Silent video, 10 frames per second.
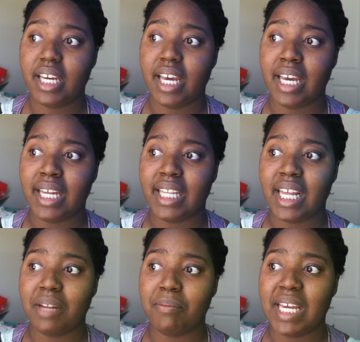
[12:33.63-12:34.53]
And
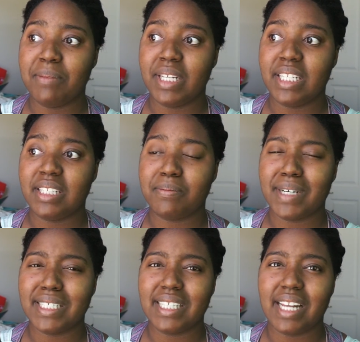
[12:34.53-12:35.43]
then it made me
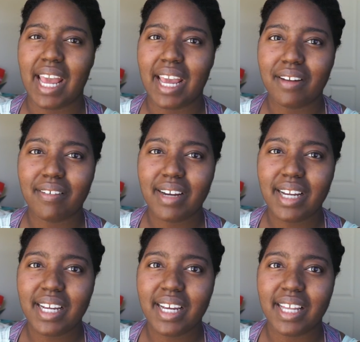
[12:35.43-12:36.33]
depressed and angry.